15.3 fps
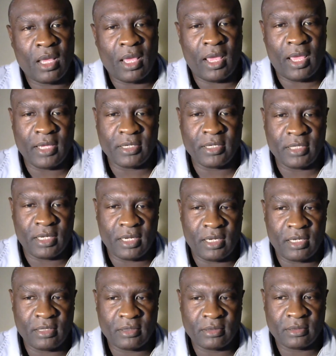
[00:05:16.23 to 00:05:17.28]
and
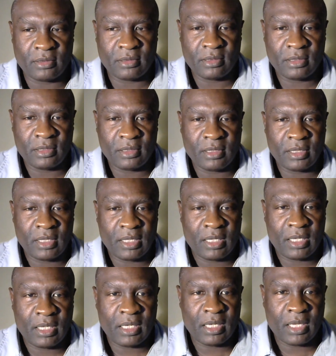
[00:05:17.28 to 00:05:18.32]

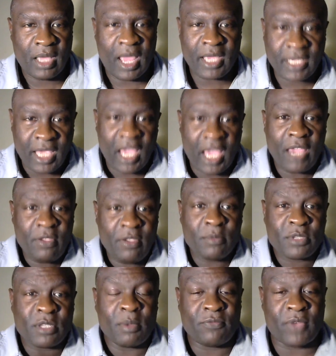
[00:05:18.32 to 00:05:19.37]
I gave him
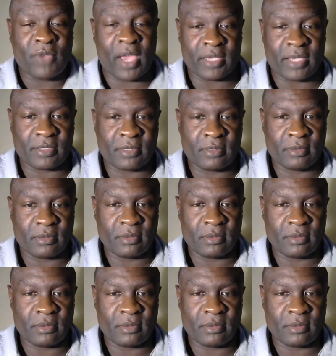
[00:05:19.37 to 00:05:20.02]
some advice.